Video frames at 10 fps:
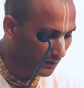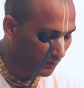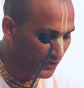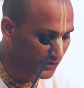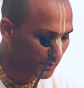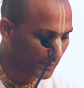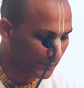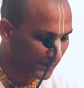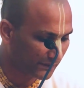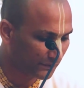One should be
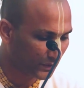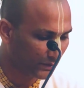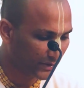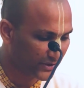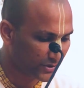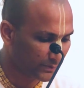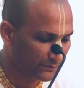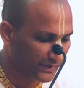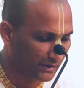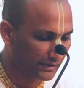peaceful, one should be
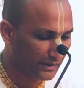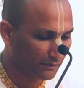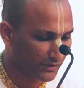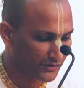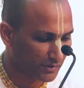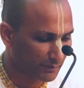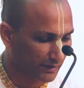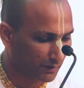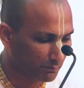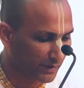friendly, one should be
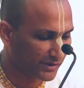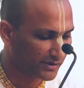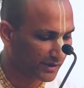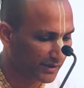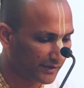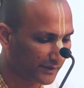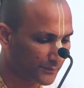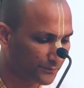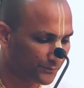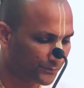compassionate.
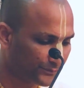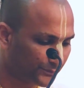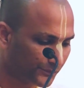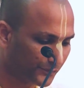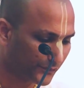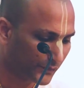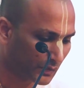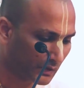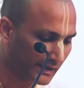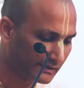
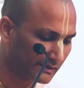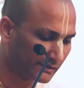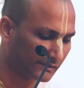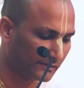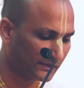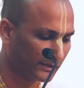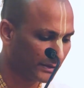So, like this,